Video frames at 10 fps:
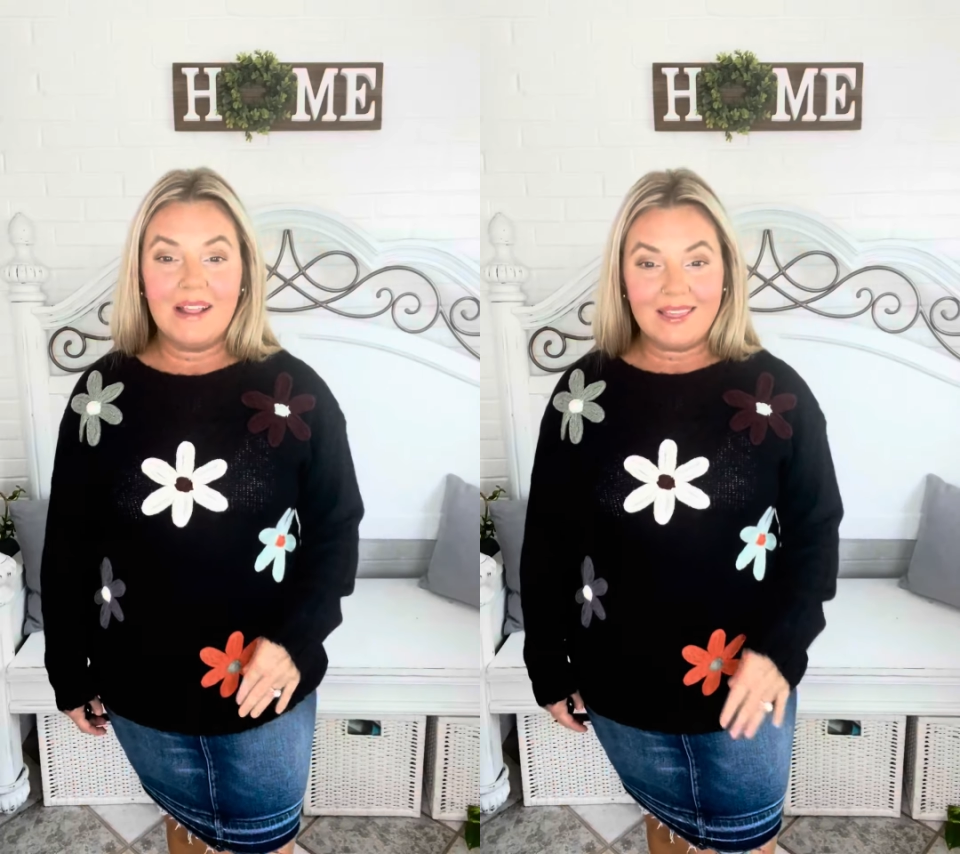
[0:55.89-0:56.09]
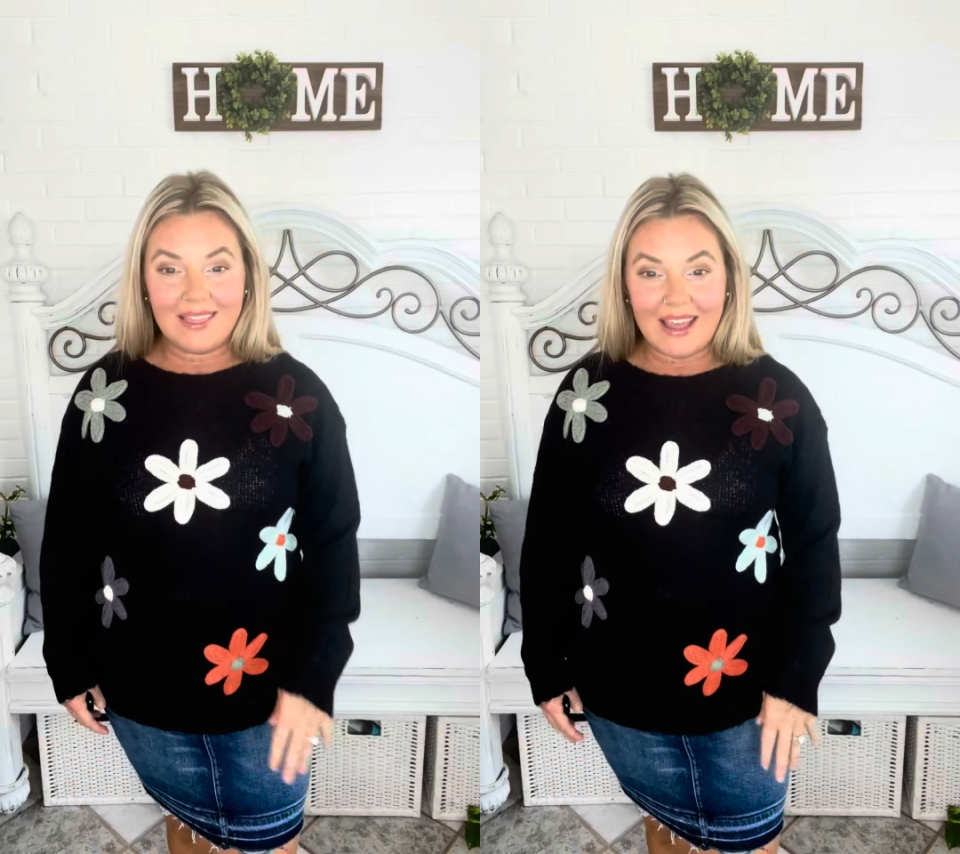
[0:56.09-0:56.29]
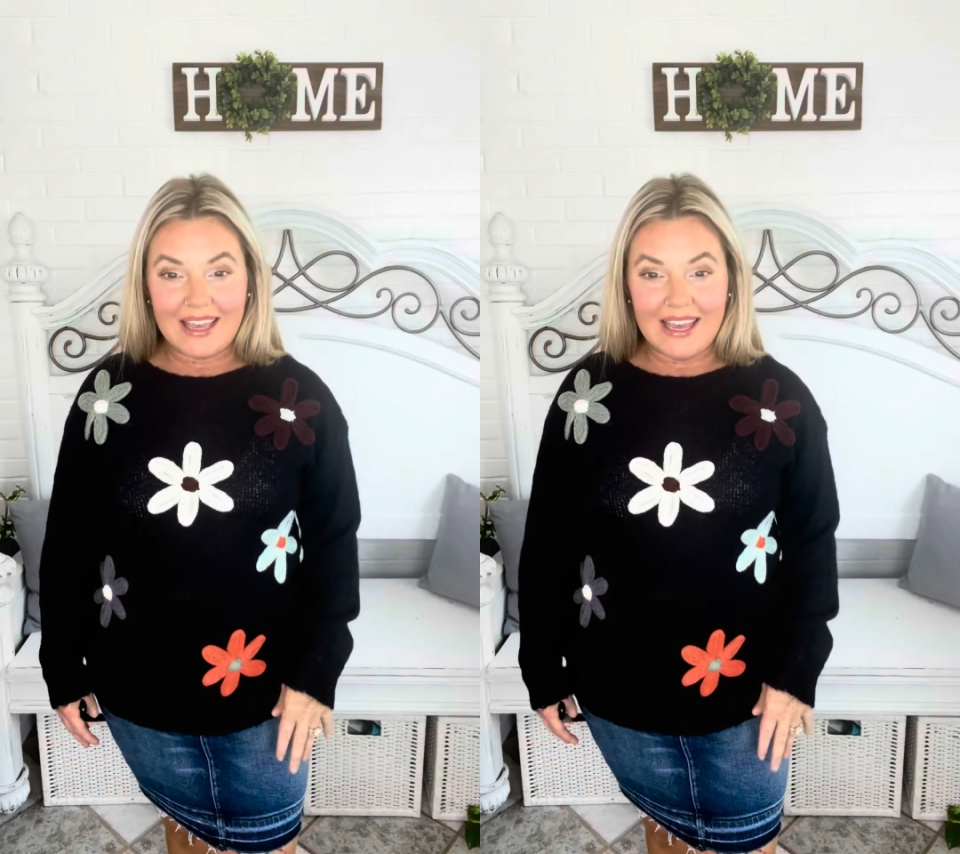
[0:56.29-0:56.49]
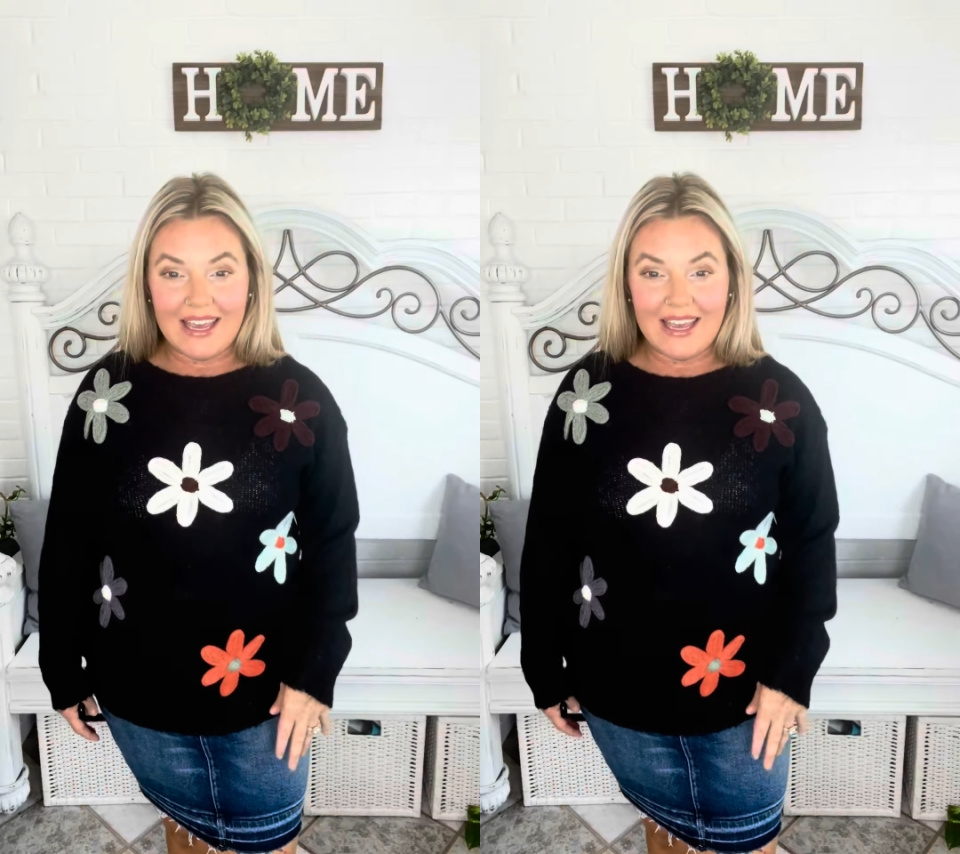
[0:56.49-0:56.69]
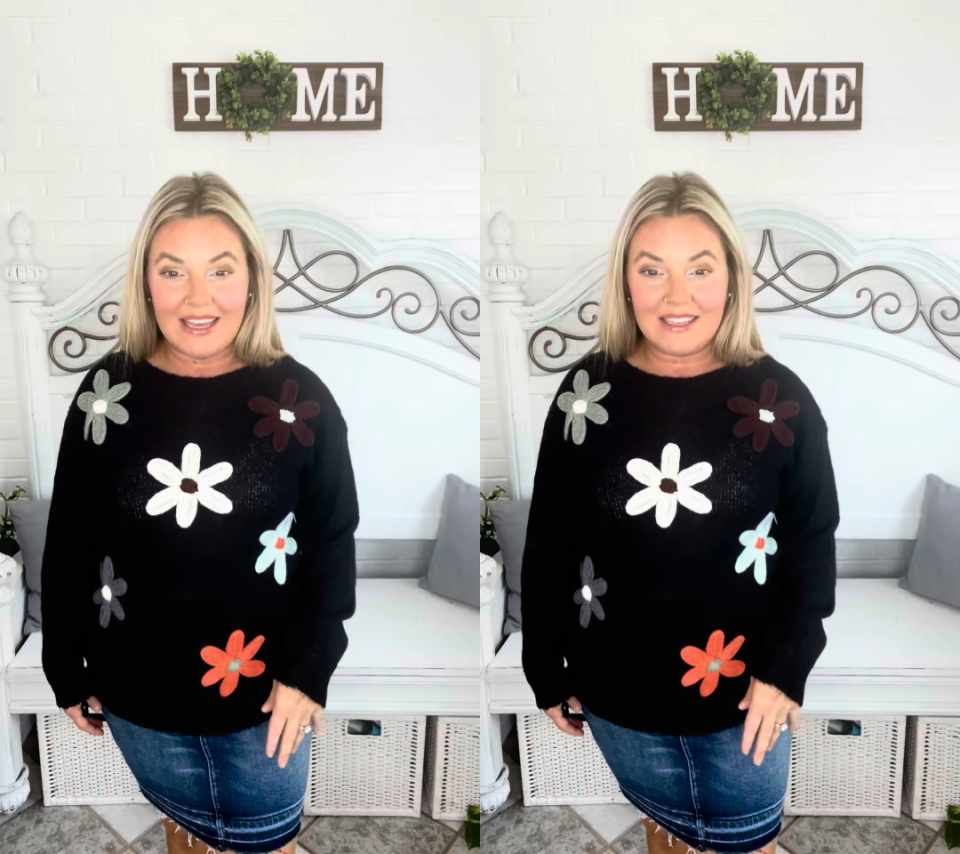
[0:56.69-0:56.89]

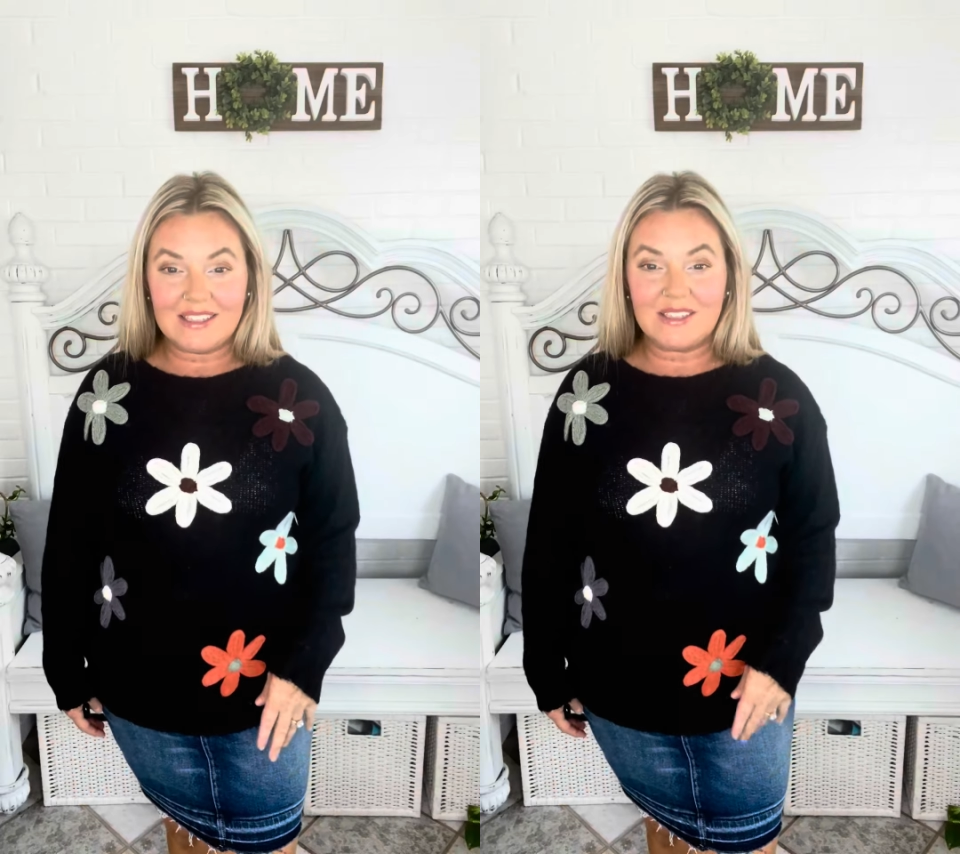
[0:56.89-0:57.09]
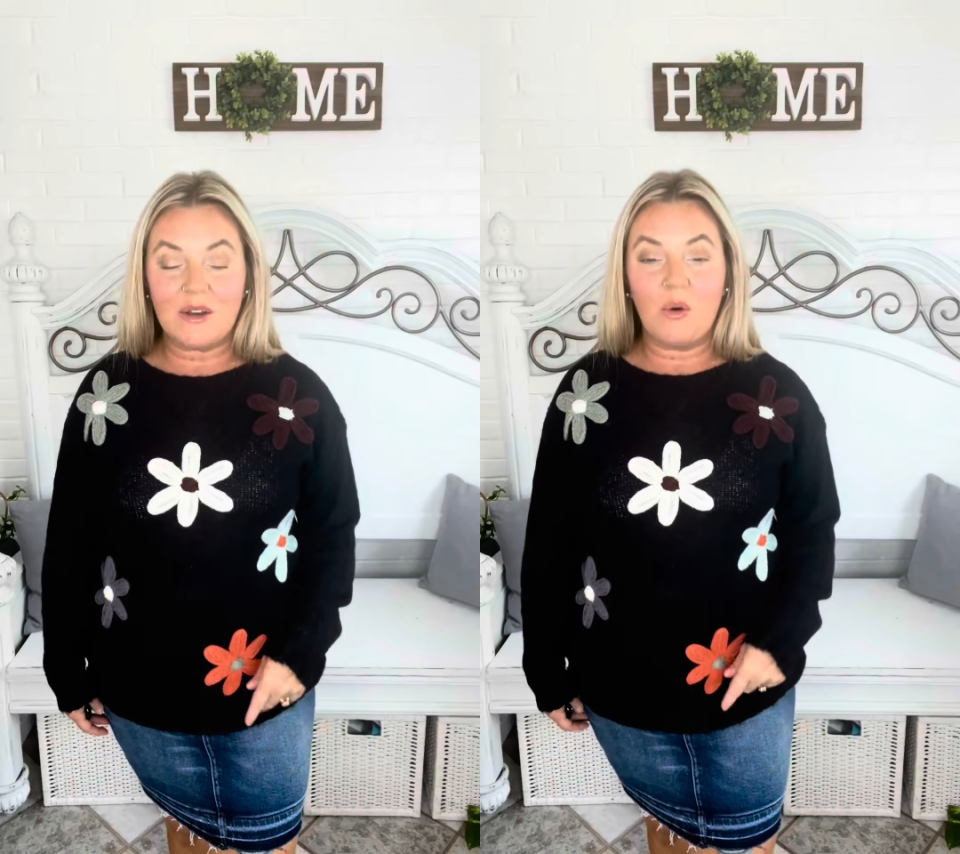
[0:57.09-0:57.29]
leggings